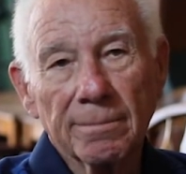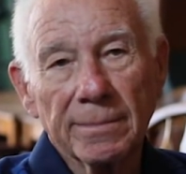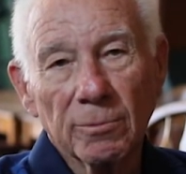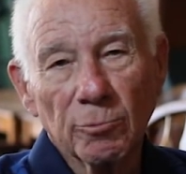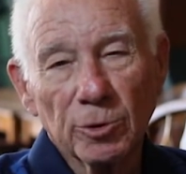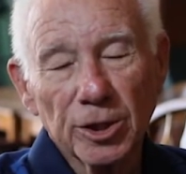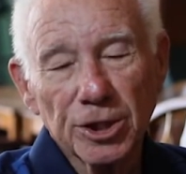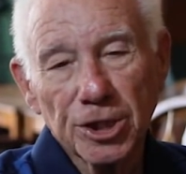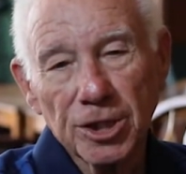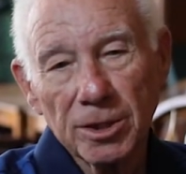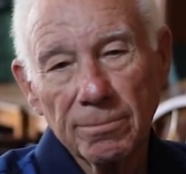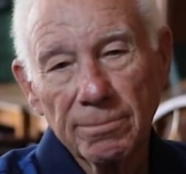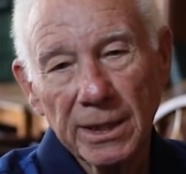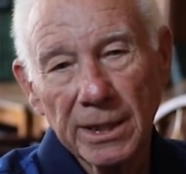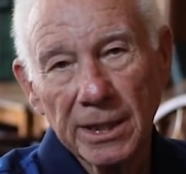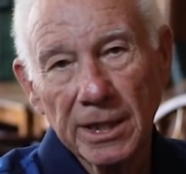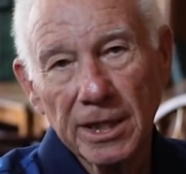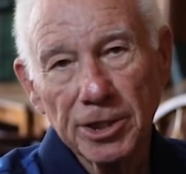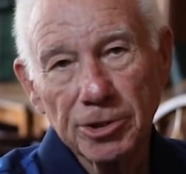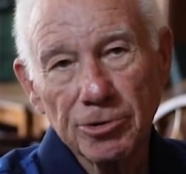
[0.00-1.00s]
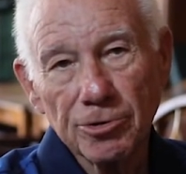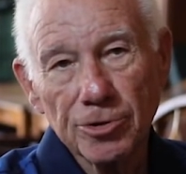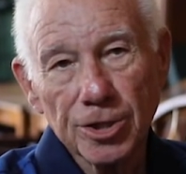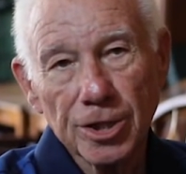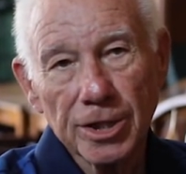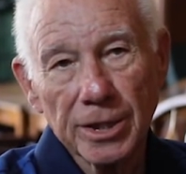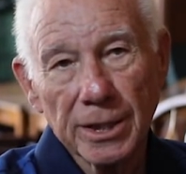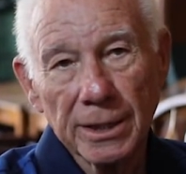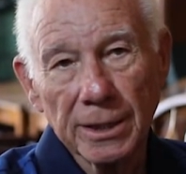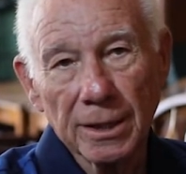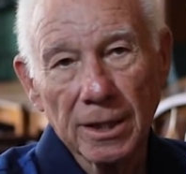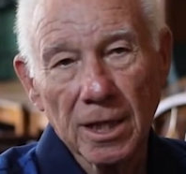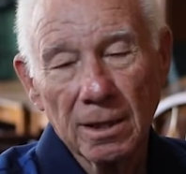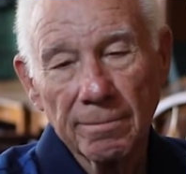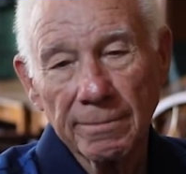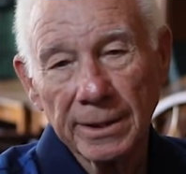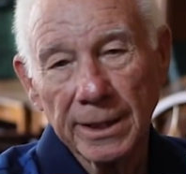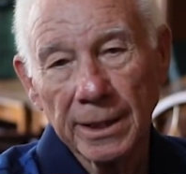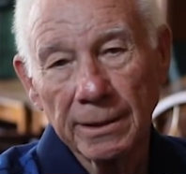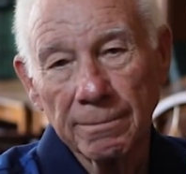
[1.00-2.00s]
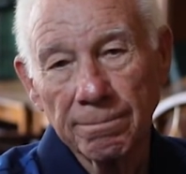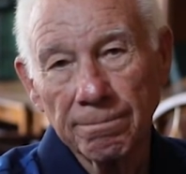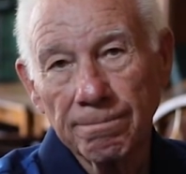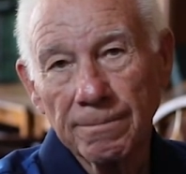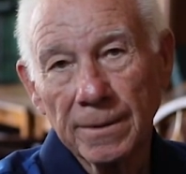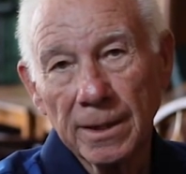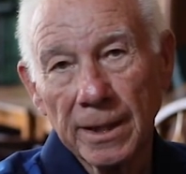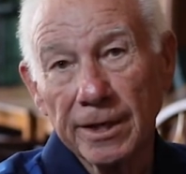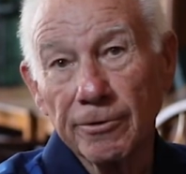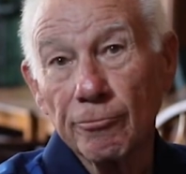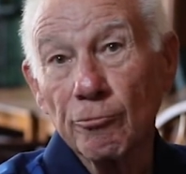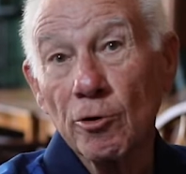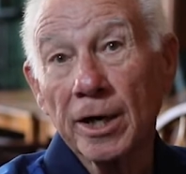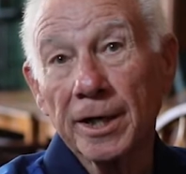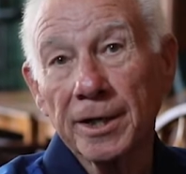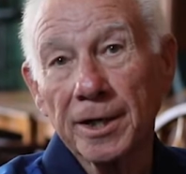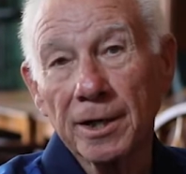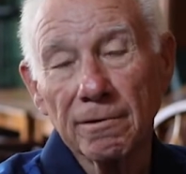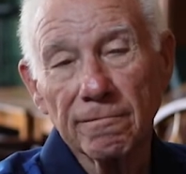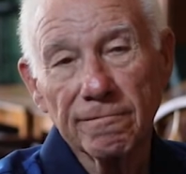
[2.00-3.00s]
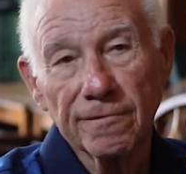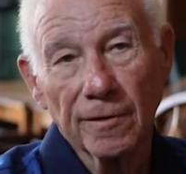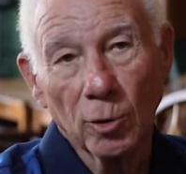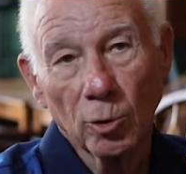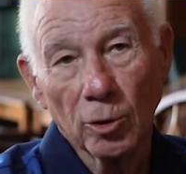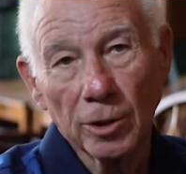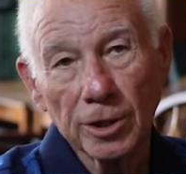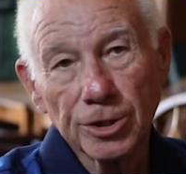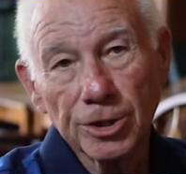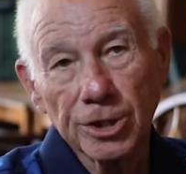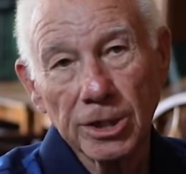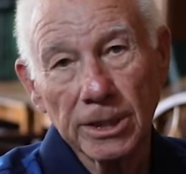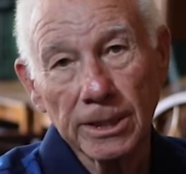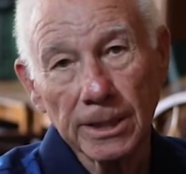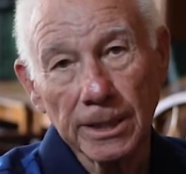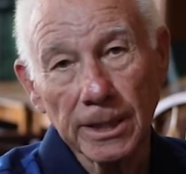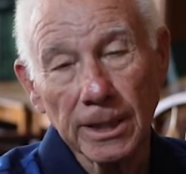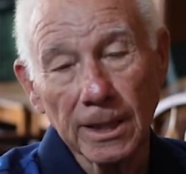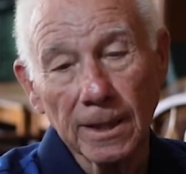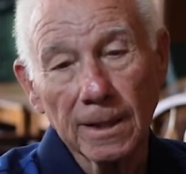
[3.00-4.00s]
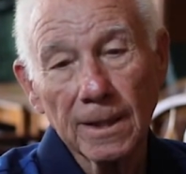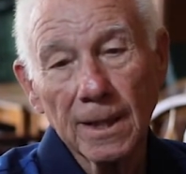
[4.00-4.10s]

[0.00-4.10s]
and would she be interested in coming and running it for us. And